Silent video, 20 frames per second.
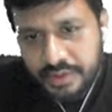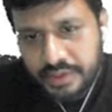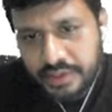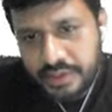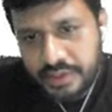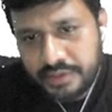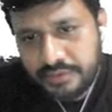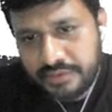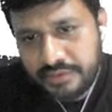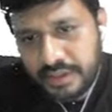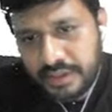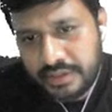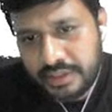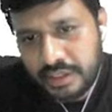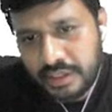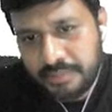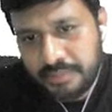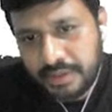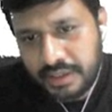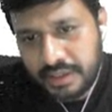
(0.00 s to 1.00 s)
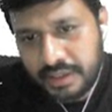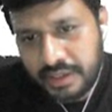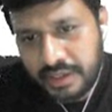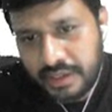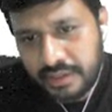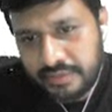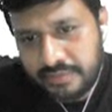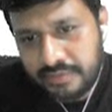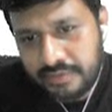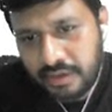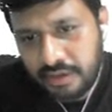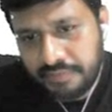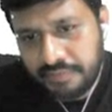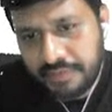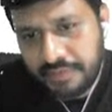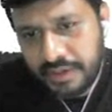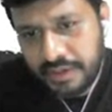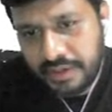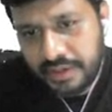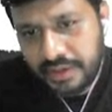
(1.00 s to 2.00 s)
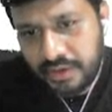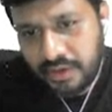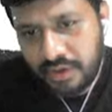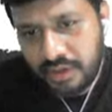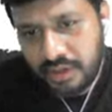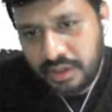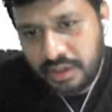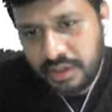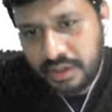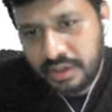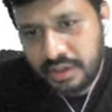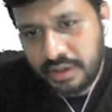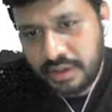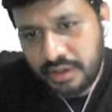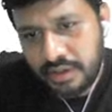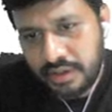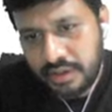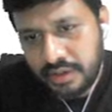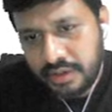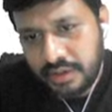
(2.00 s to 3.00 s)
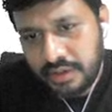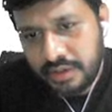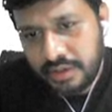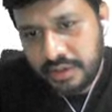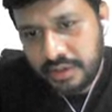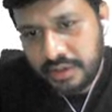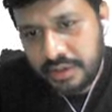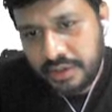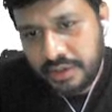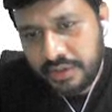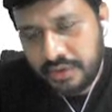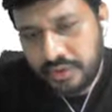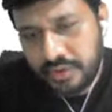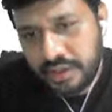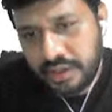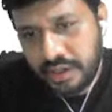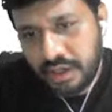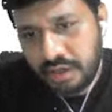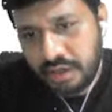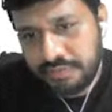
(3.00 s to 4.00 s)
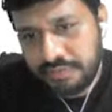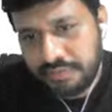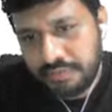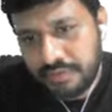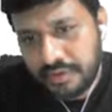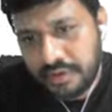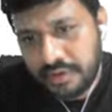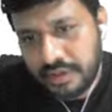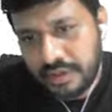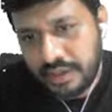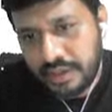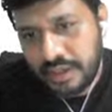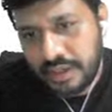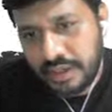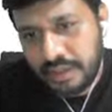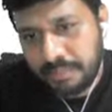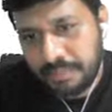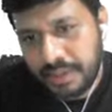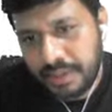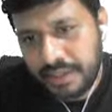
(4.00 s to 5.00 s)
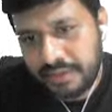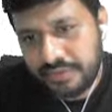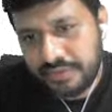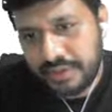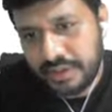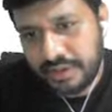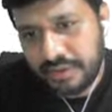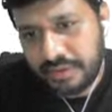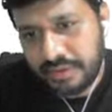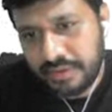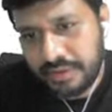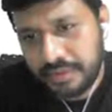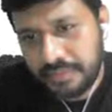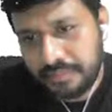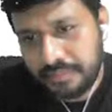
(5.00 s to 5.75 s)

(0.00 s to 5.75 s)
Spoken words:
is nothing but x of n naught into del of n minus n naught.